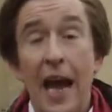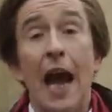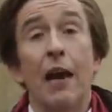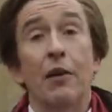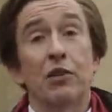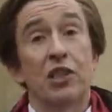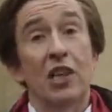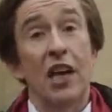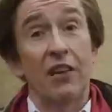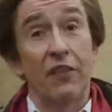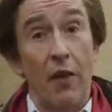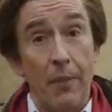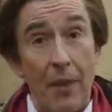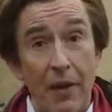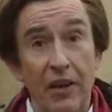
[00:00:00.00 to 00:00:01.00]
outside of
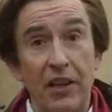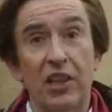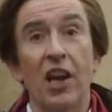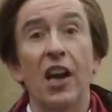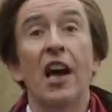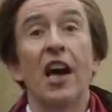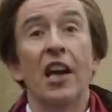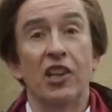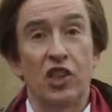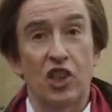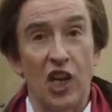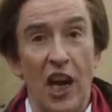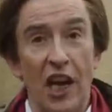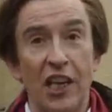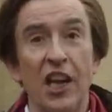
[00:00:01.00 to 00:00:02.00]
America and
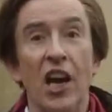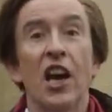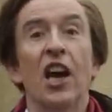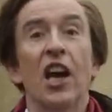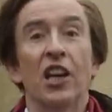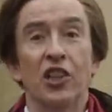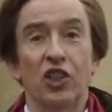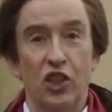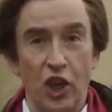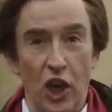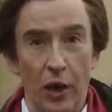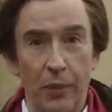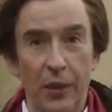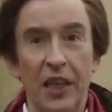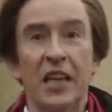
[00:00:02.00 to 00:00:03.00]
China and
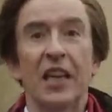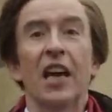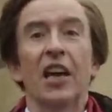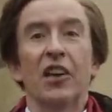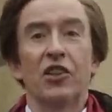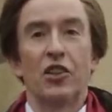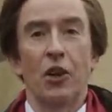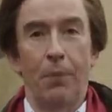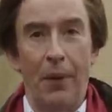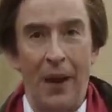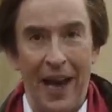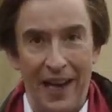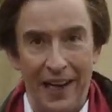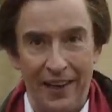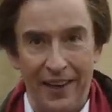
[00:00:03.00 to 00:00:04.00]
Germany and
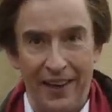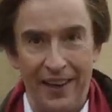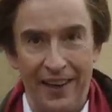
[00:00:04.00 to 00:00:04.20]
Japan.